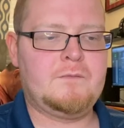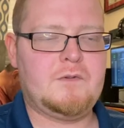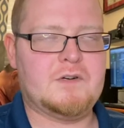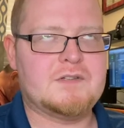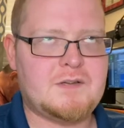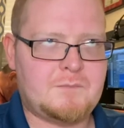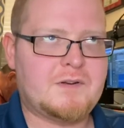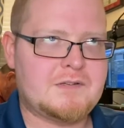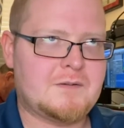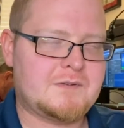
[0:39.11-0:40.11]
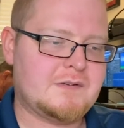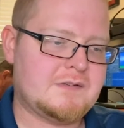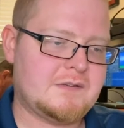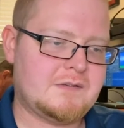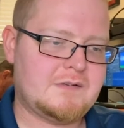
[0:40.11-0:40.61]
or simpler
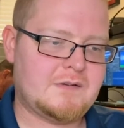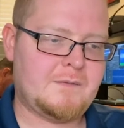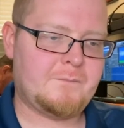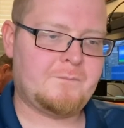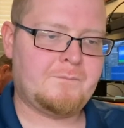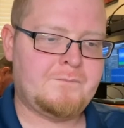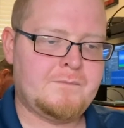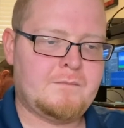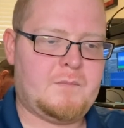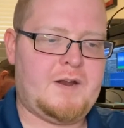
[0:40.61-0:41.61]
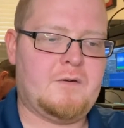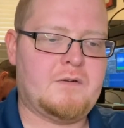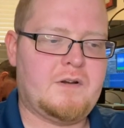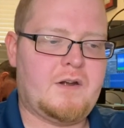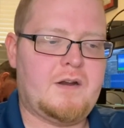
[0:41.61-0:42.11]
substances by
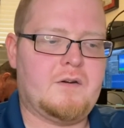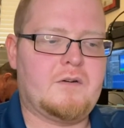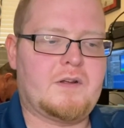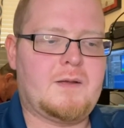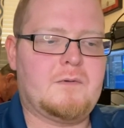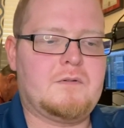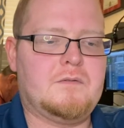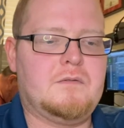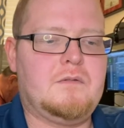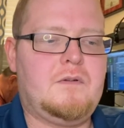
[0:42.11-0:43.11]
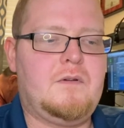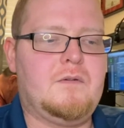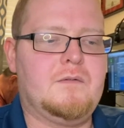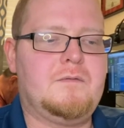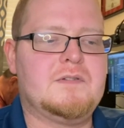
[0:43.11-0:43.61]
ordinary or chemical
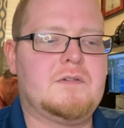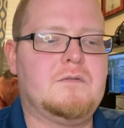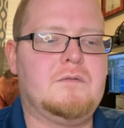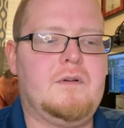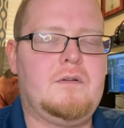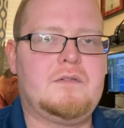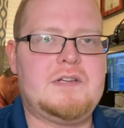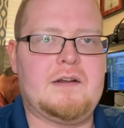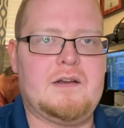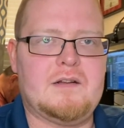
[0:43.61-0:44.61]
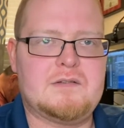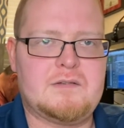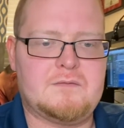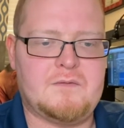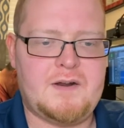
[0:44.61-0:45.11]
or physical techniques,
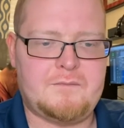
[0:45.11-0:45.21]
right?